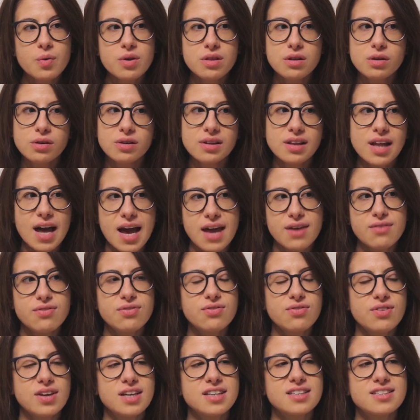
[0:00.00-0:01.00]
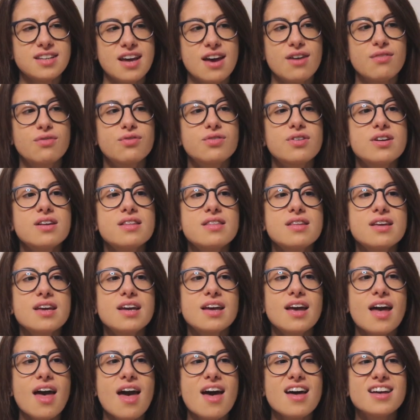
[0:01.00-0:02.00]
with your life and everything.
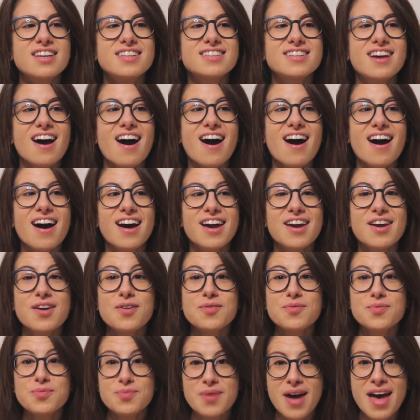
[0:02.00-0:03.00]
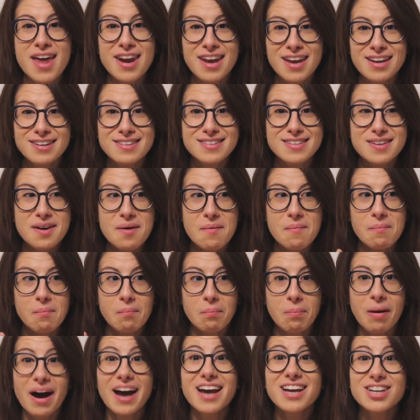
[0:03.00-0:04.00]
And I read it
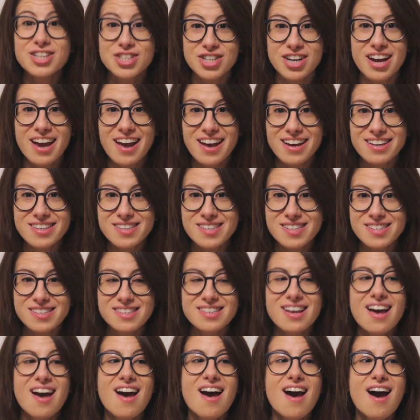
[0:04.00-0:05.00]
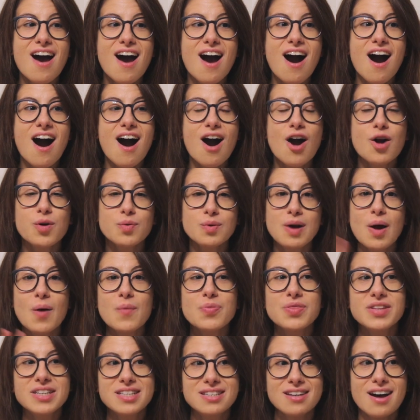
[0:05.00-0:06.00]
by chance
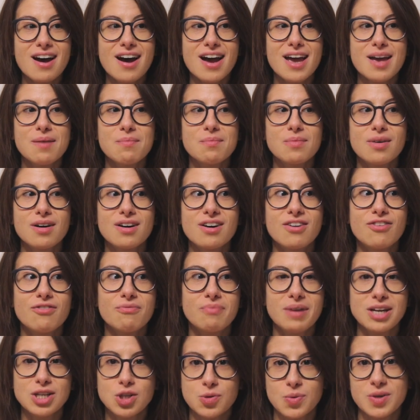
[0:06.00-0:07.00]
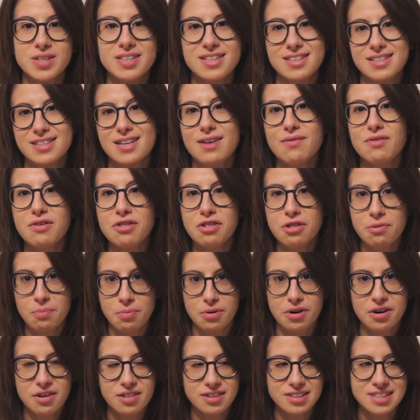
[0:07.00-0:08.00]
around the time of my 27th
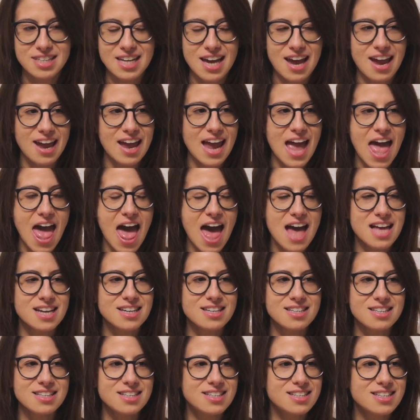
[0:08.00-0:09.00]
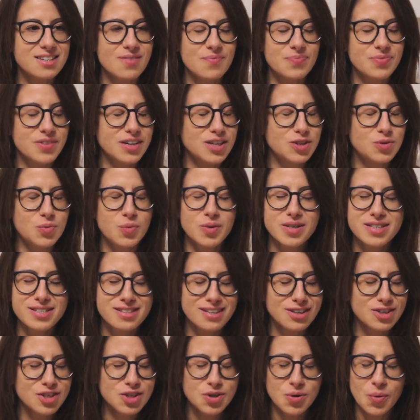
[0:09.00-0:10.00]
birthday, and it was
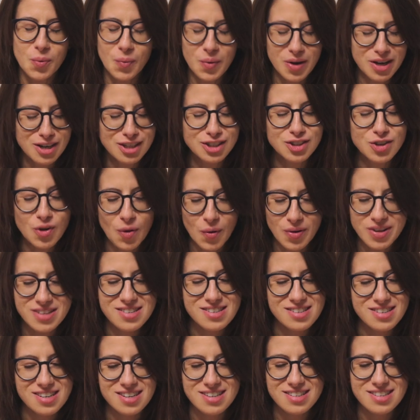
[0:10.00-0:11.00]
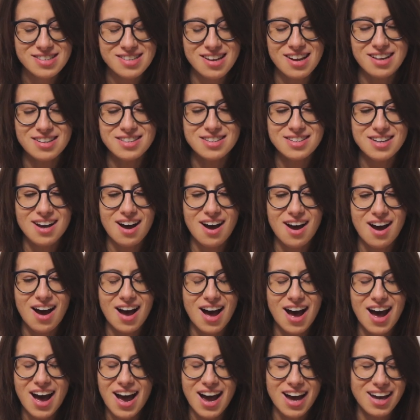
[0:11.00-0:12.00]
such a weird coincidence, and
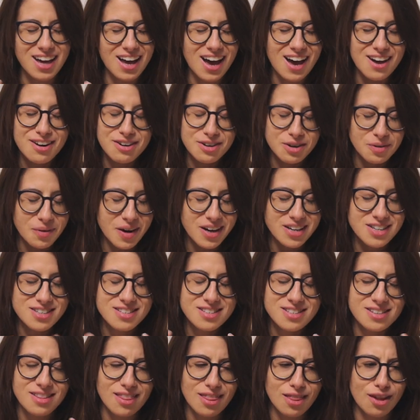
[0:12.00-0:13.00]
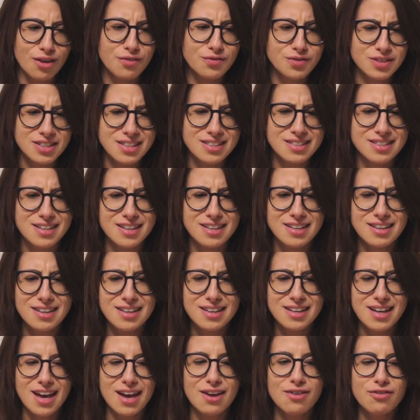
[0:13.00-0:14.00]
I don't know, I just loved it.
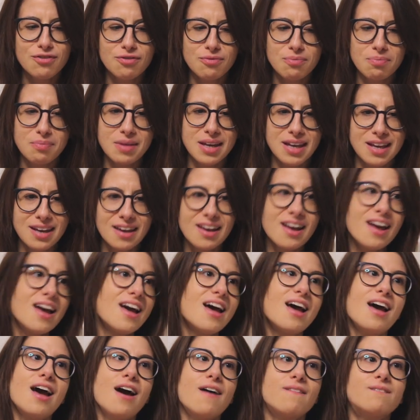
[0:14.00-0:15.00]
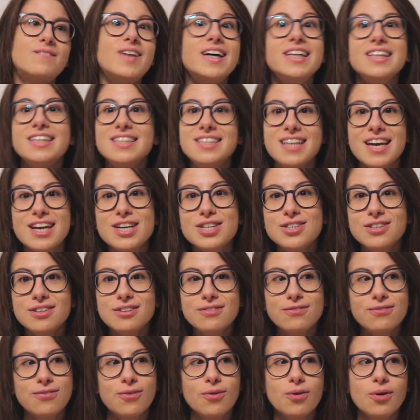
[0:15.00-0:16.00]
It gave me
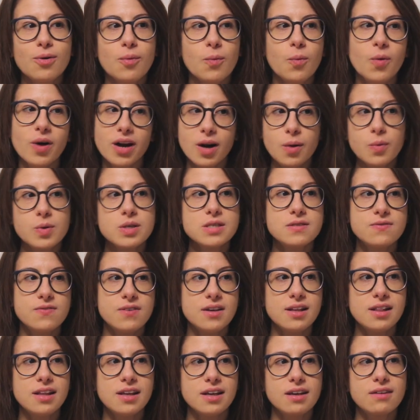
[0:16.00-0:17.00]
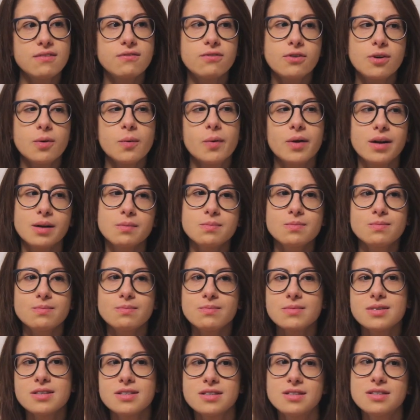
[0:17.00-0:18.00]
validation for what I was feeling and for what
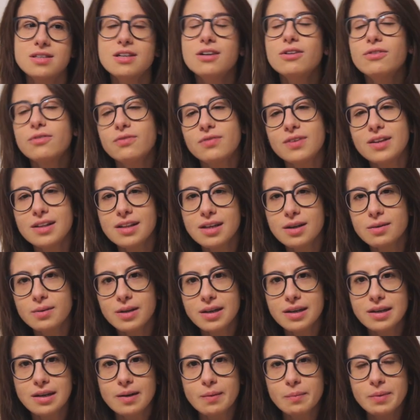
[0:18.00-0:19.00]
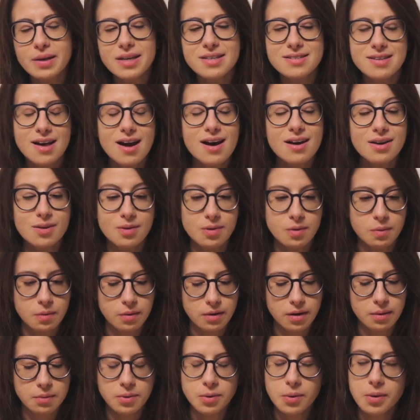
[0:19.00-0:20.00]
I'm still feeling right now, because I don't know
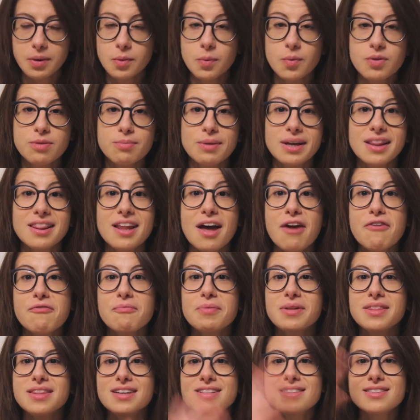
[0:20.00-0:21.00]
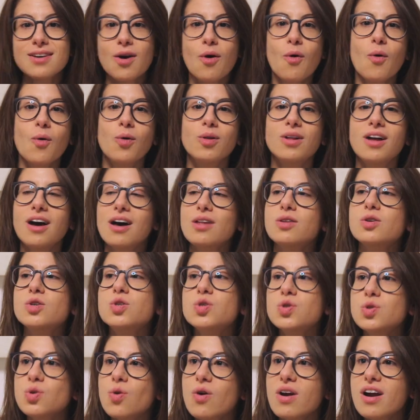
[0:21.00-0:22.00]
where I'm going with my life, but that's a whole other
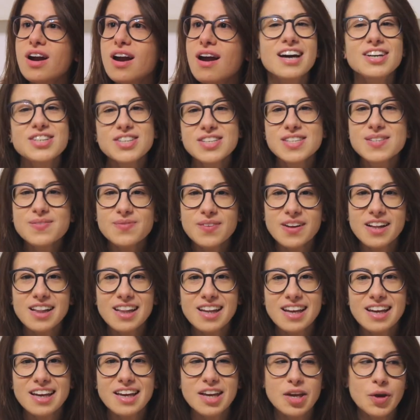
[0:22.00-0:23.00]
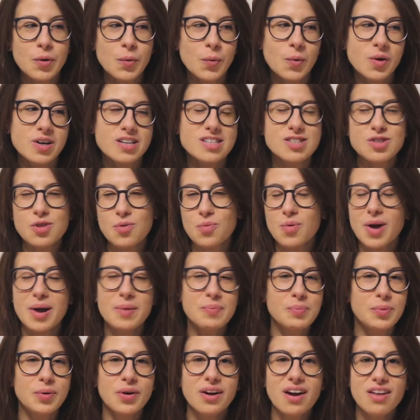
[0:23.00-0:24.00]
story. I just felt like it was the
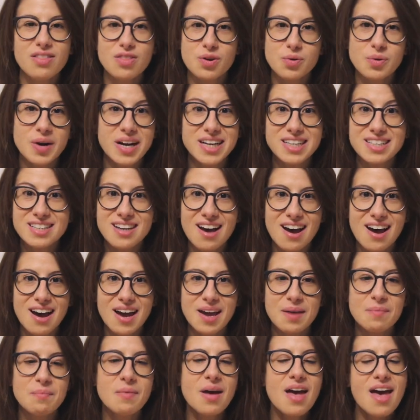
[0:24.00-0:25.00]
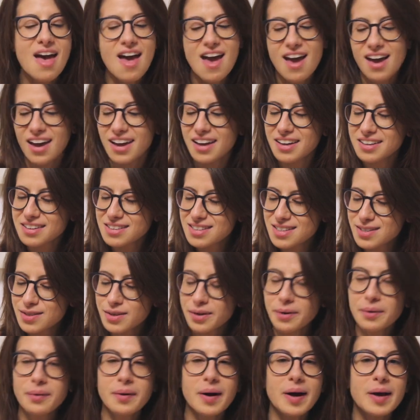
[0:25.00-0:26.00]
right book at the right time, and
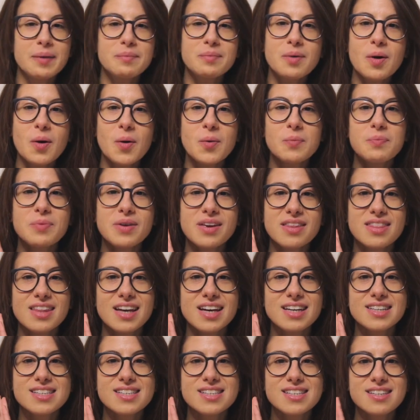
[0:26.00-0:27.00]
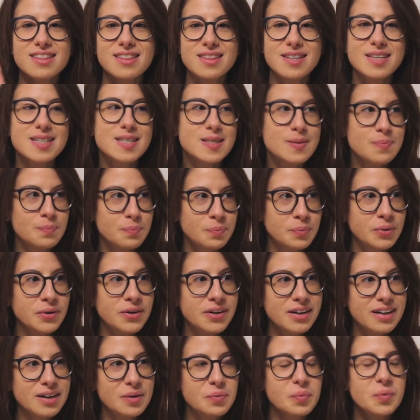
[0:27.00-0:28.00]
so I'm hoping that this
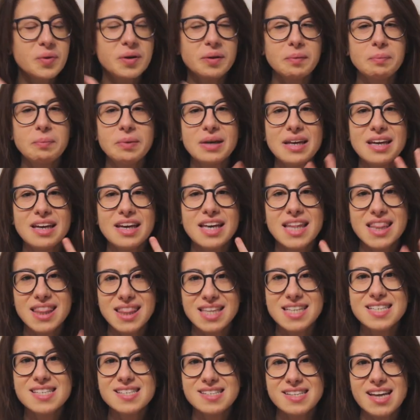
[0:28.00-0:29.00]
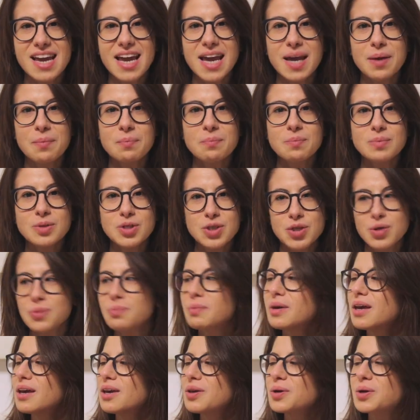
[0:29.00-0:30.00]
book will be the same to
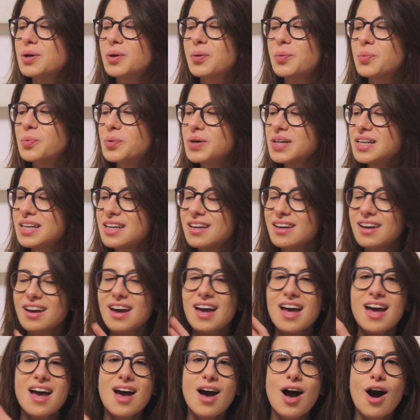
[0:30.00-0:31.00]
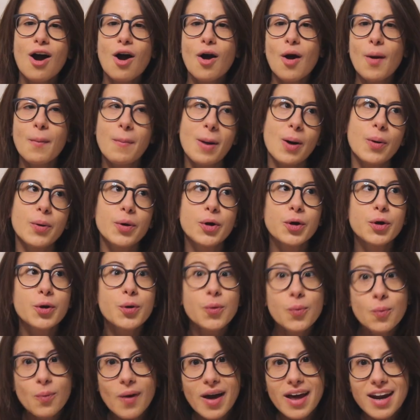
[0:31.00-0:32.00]
me, you know, reading about
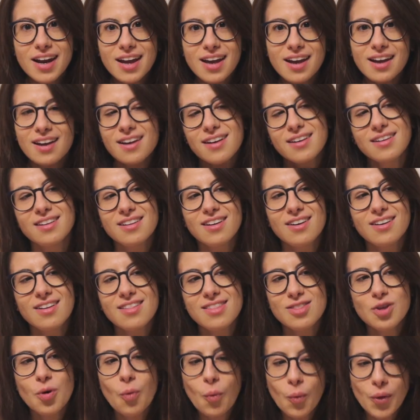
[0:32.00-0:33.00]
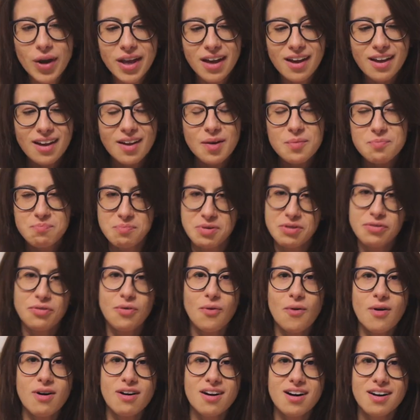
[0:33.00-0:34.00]
her wedding the week
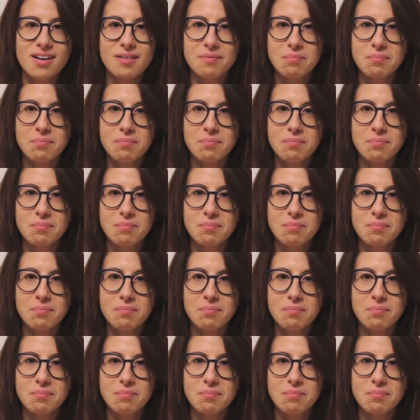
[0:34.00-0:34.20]
before